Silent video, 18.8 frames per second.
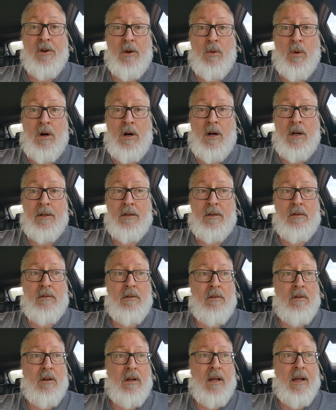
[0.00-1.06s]
you want
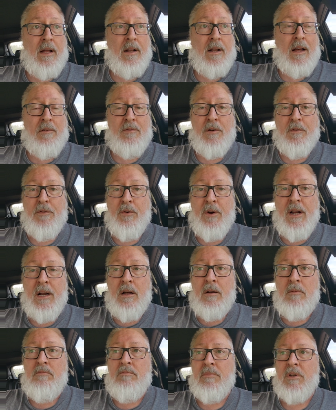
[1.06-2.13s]
and have the
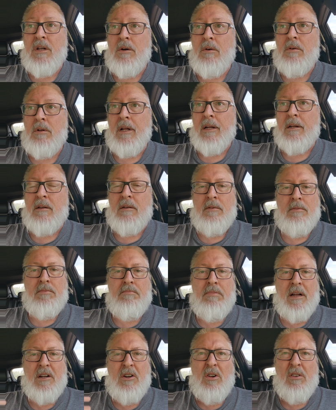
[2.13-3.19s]
freedom, like
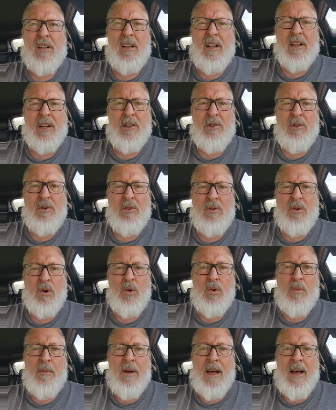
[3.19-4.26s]
I call it like a
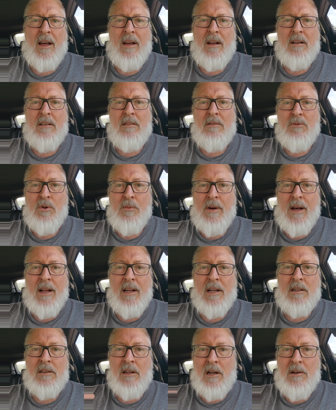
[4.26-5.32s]

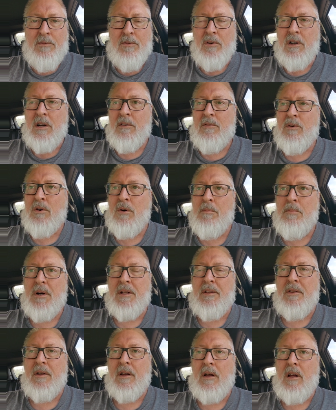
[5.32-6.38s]
nomadic life, whatever.
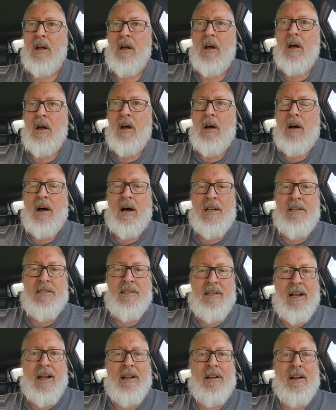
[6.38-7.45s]
But I
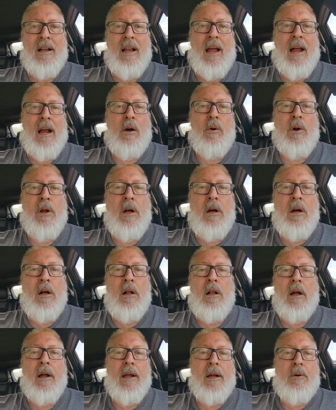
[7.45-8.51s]
stay in an area
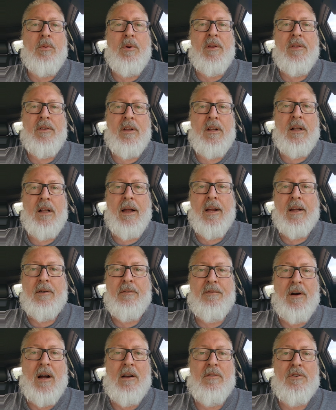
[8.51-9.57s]
like within like
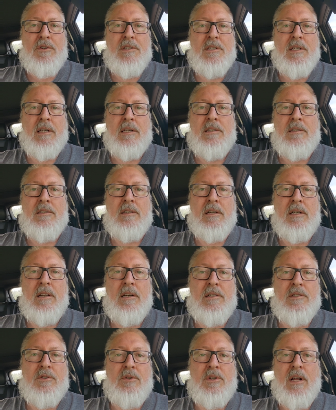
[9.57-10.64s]
5 or 6
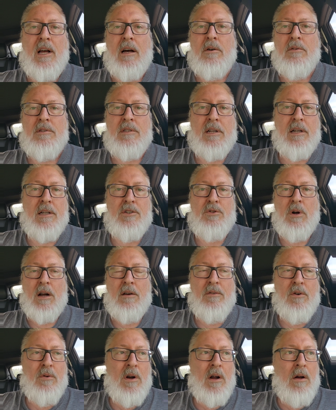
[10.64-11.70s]
cities or towns that I
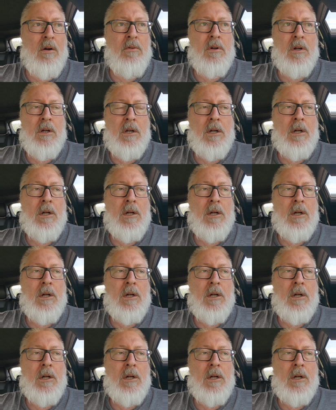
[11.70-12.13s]
drive around.